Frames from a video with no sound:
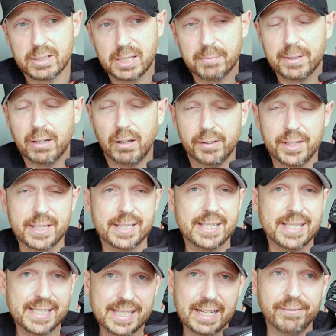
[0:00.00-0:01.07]
know, something like this
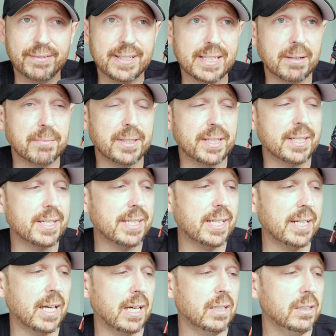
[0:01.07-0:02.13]
is definitely something to
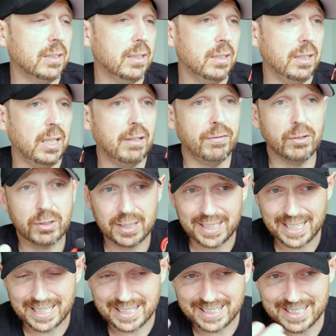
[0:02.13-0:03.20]
consider. If you're going
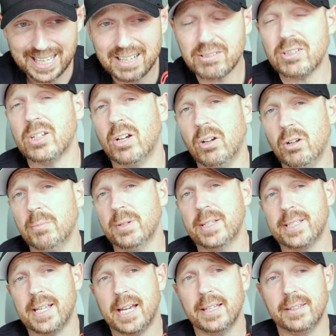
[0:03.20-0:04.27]
to get 1,000
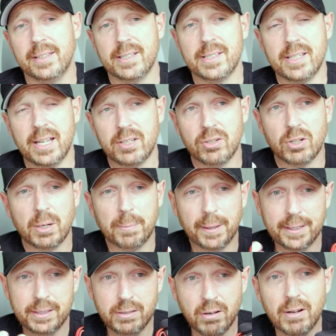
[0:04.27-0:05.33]
kilometers out of this and you're going to
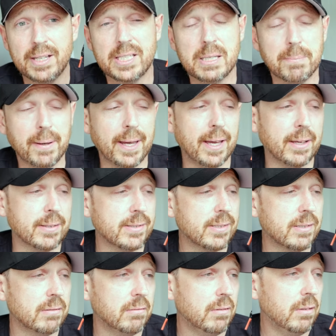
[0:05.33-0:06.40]
pay
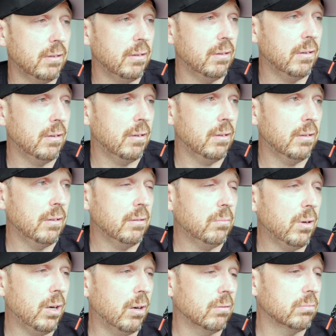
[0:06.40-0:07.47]
£90,
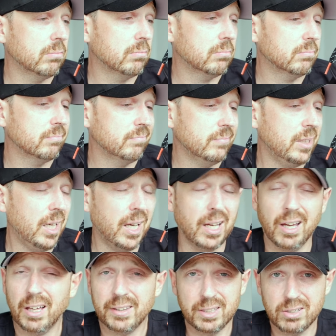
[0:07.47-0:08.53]
well,
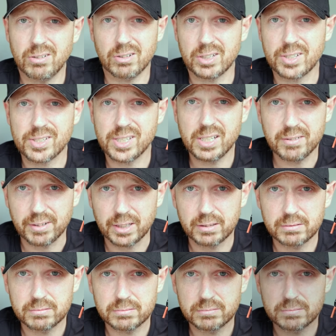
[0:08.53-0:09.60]
yeah, I think you've got to consider it.